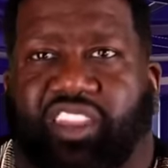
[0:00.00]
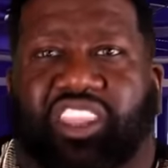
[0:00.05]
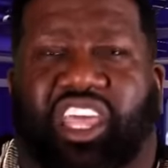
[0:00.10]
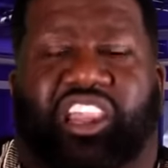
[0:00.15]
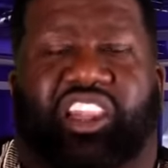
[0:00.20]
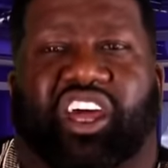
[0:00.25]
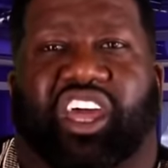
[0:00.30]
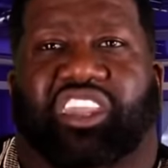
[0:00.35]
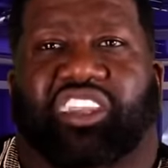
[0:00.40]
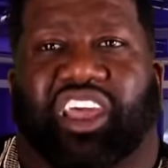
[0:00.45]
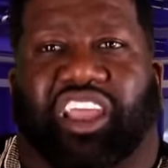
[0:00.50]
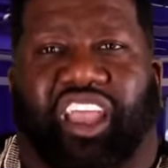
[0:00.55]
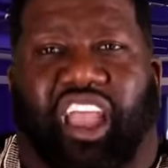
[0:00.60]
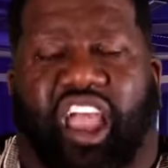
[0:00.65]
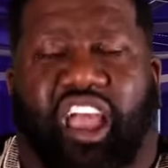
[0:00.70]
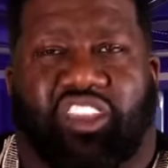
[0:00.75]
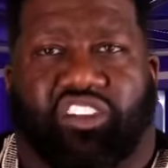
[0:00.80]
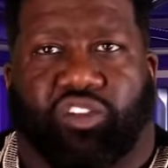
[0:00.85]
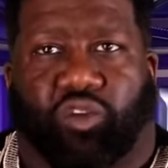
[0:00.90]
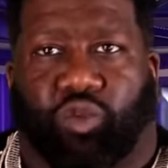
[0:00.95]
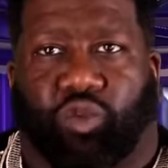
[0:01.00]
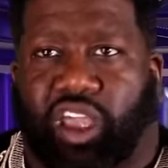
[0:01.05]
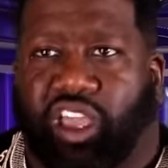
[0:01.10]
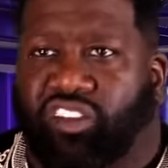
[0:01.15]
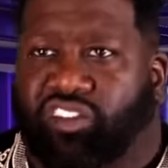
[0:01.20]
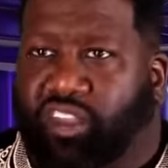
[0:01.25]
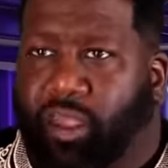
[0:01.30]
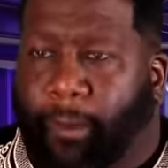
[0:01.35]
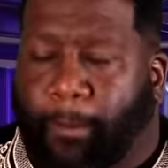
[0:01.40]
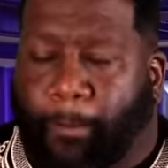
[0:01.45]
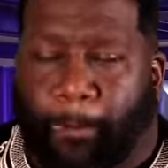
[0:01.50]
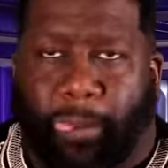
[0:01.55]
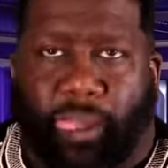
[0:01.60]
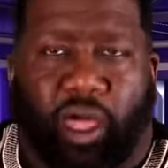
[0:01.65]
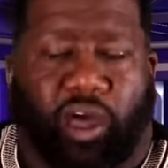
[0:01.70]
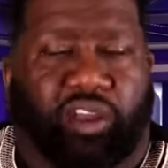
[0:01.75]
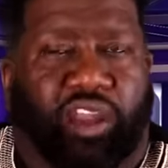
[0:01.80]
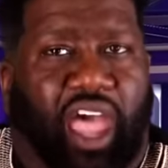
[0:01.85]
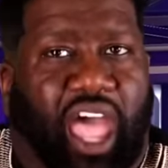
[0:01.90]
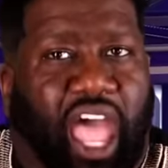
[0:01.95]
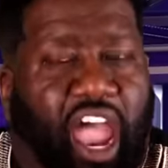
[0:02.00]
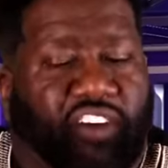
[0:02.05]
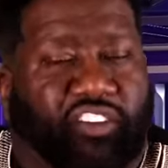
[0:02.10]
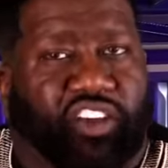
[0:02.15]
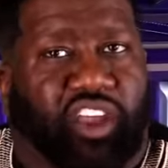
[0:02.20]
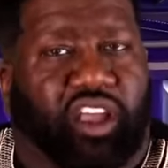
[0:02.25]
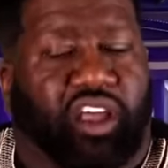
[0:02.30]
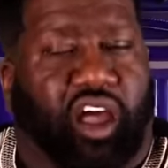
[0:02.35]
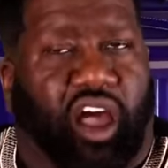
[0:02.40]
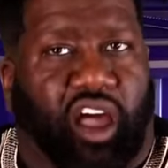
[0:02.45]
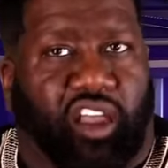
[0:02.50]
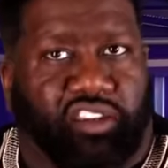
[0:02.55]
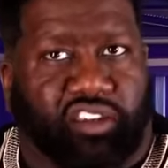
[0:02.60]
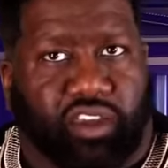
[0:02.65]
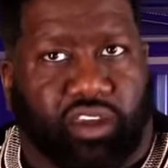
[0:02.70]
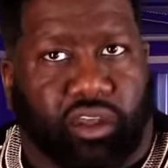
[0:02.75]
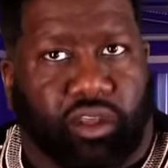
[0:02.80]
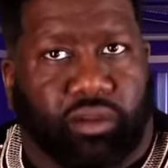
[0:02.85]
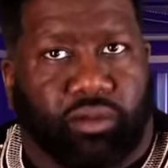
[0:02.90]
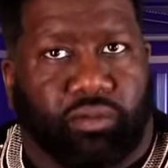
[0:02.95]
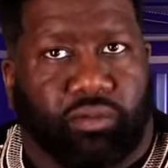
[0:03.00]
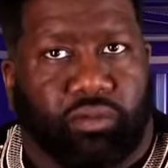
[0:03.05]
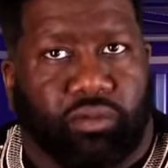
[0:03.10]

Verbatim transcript: Then look at the cancer rates on the African continent.